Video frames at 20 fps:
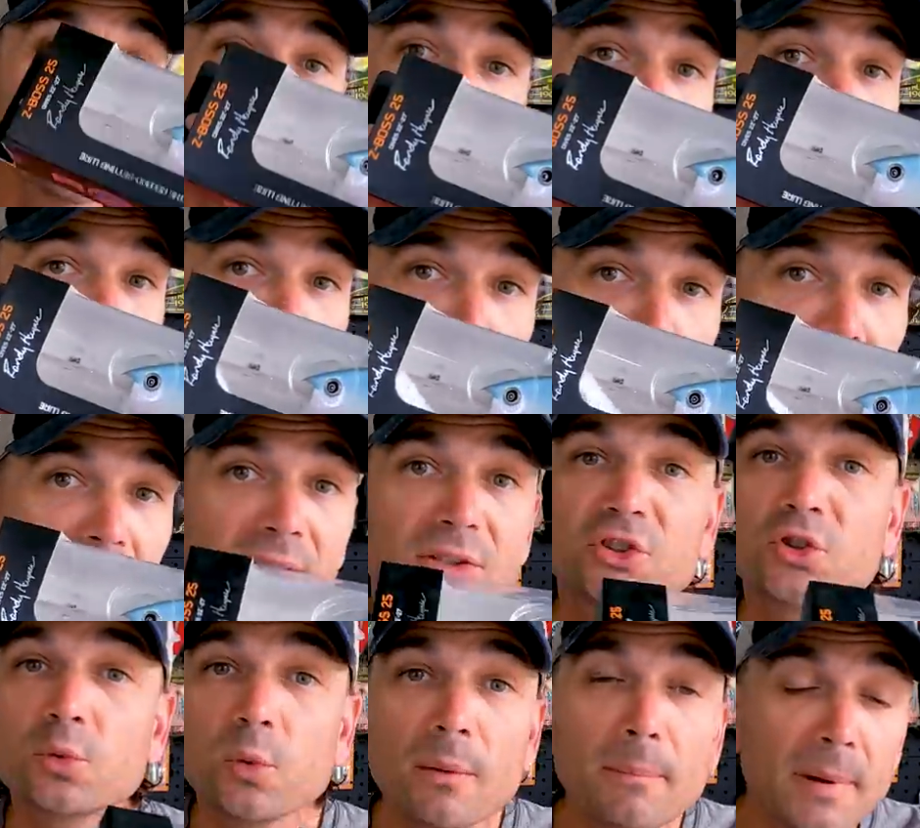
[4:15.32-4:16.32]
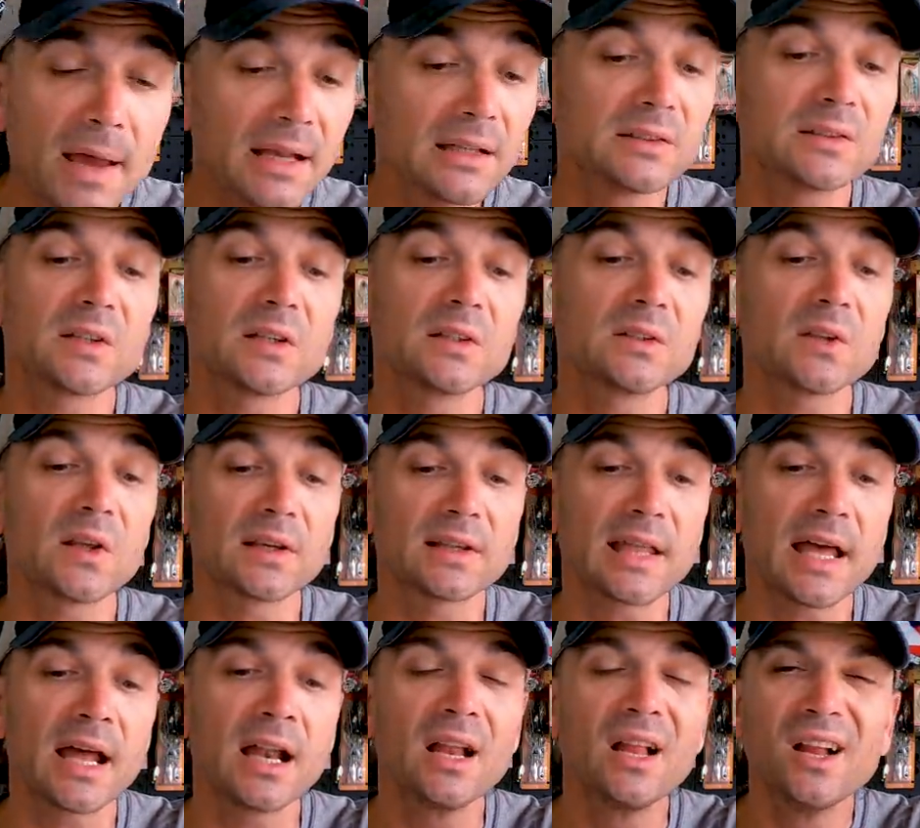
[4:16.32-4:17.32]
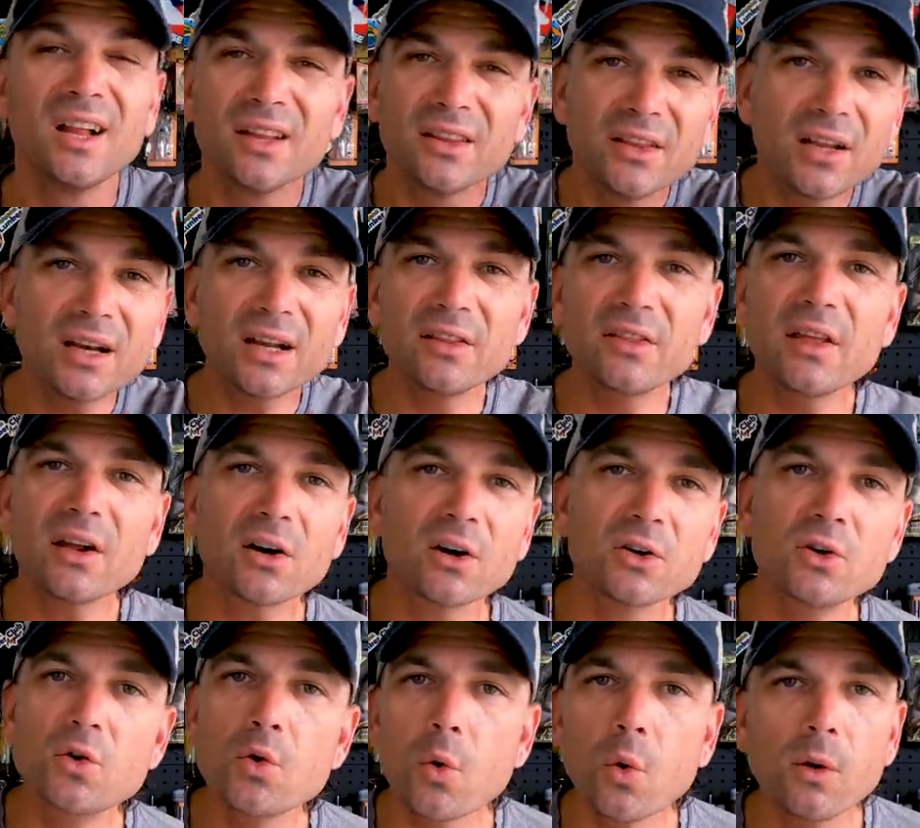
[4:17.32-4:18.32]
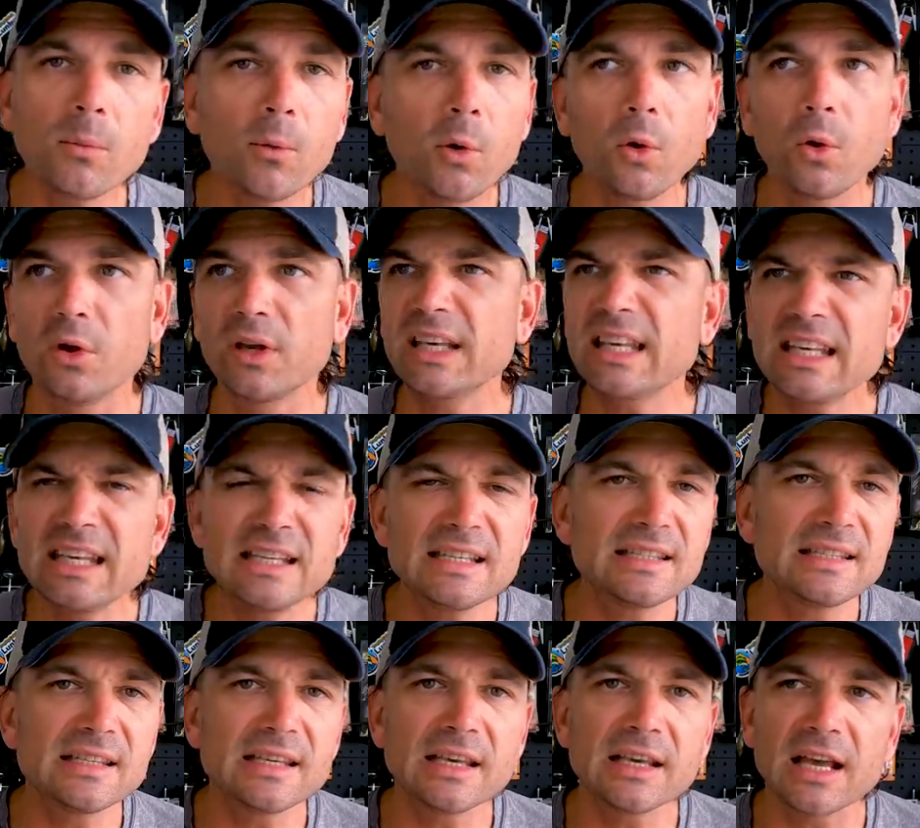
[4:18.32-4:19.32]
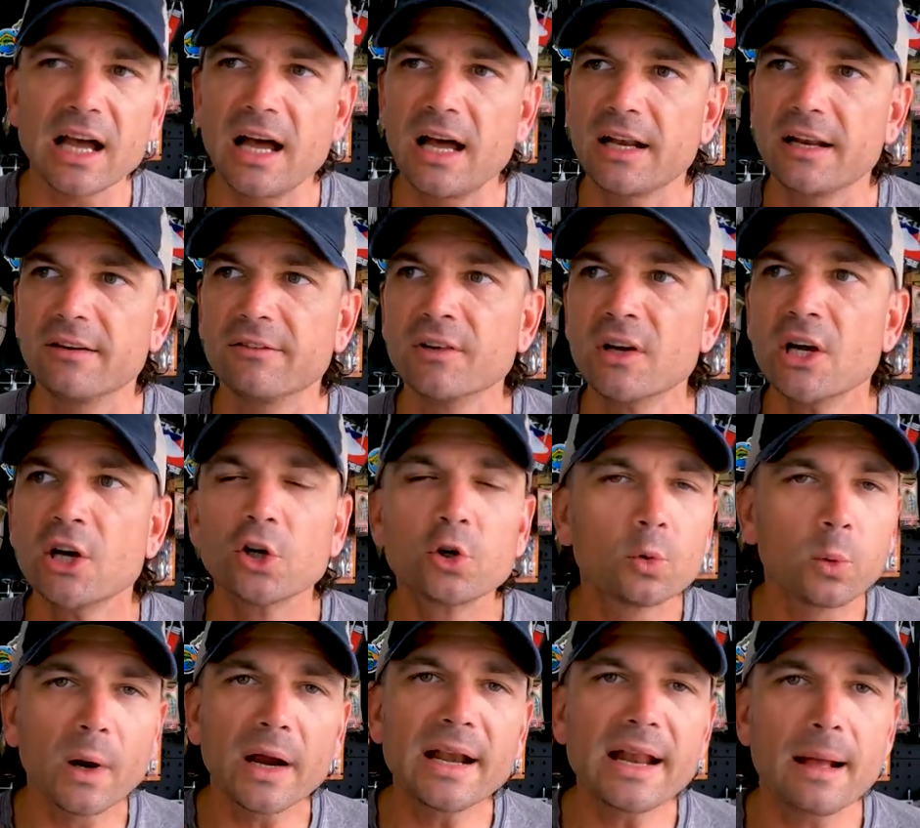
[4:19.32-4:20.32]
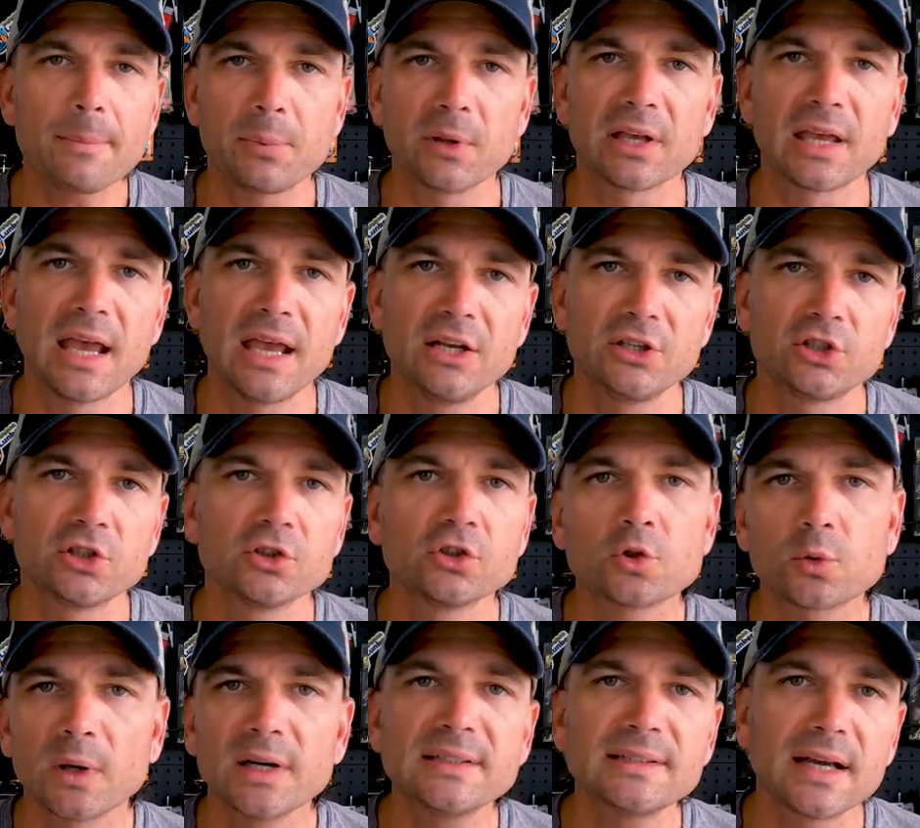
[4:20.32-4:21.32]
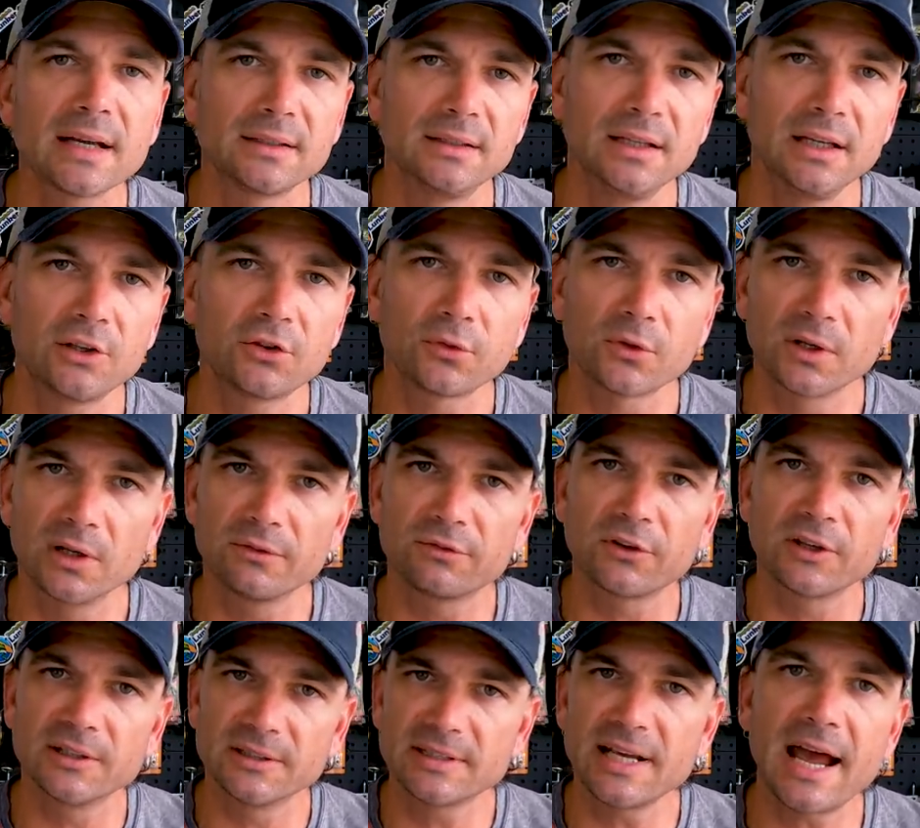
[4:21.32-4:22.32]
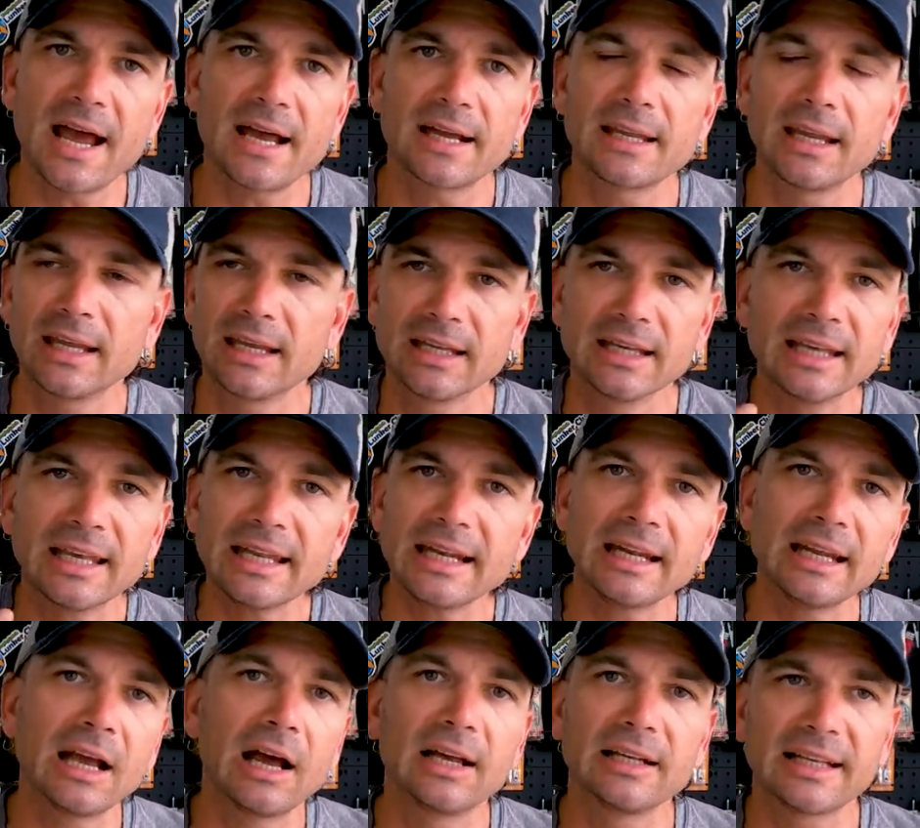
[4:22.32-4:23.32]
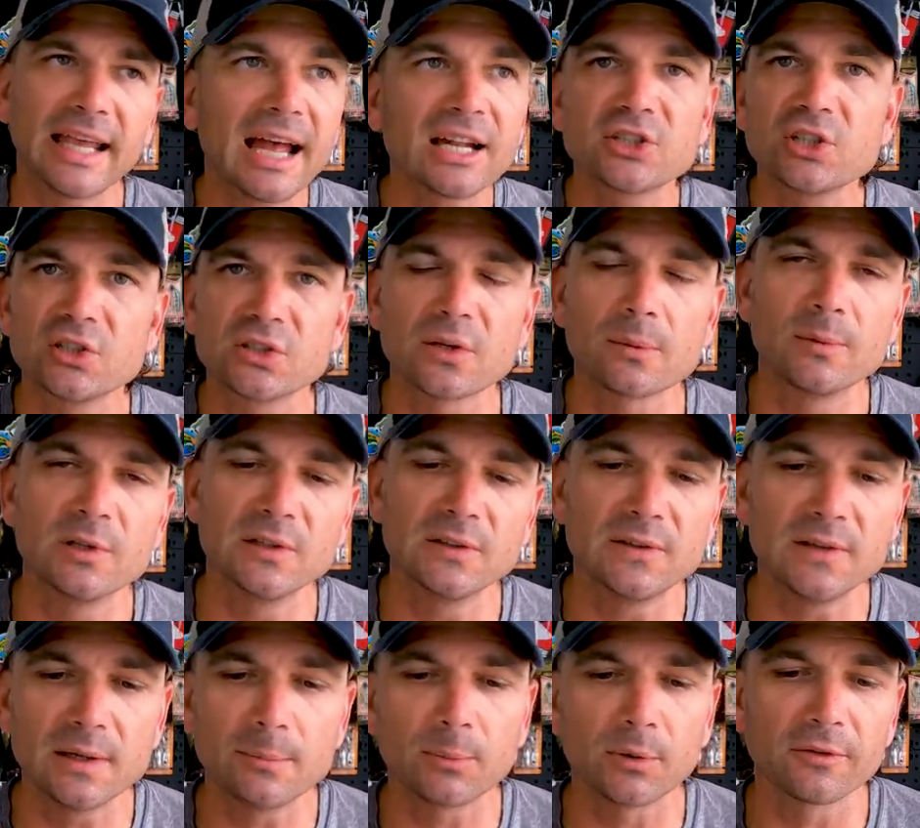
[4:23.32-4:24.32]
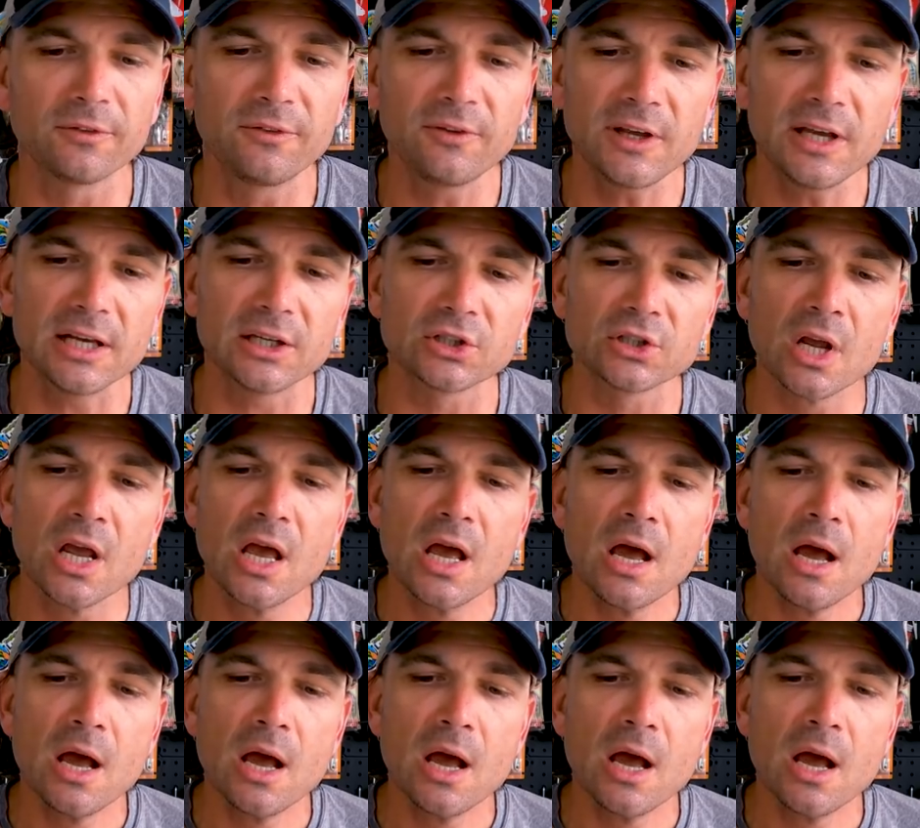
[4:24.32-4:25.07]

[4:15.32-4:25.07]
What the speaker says: crankbaits, swim baits, things like that, that are normal, easy, kind of great applications, great techniques for attacking and getting catching some of these deeper fish.